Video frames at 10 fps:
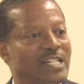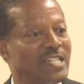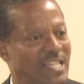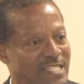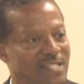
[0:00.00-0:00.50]

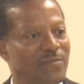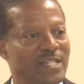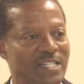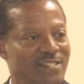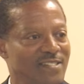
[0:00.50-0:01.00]

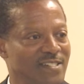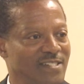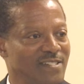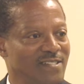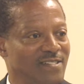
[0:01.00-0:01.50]
testimony,
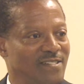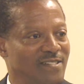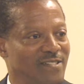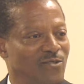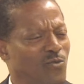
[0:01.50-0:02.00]

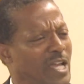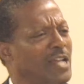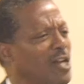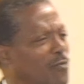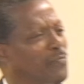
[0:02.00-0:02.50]
we are
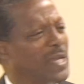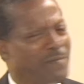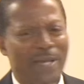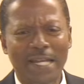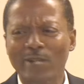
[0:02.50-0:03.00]
now
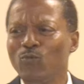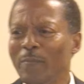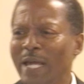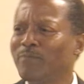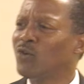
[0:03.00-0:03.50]
big men and women,